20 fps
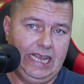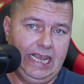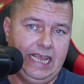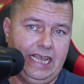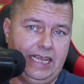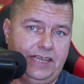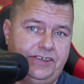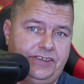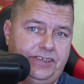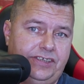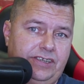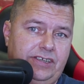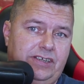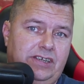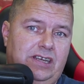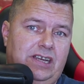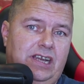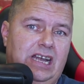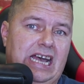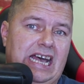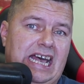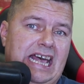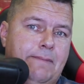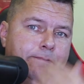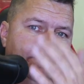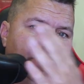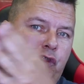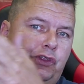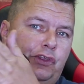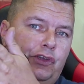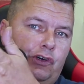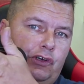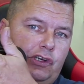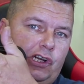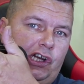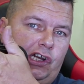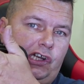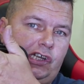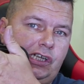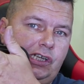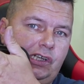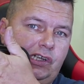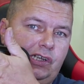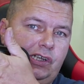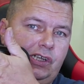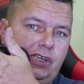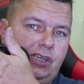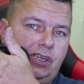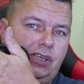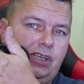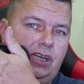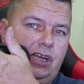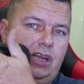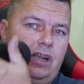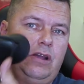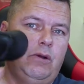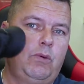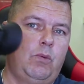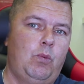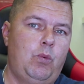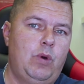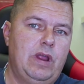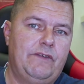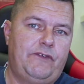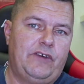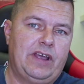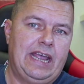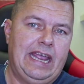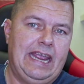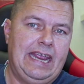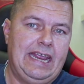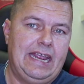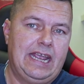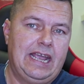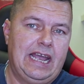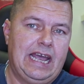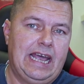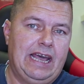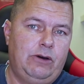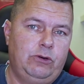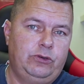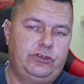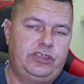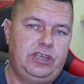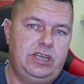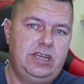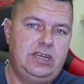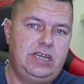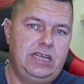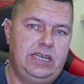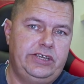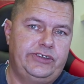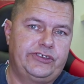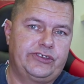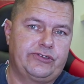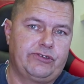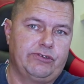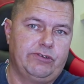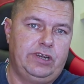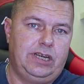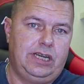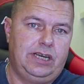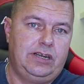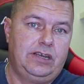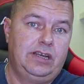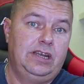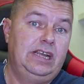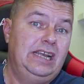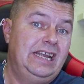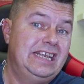is a monocular with a LCD screen.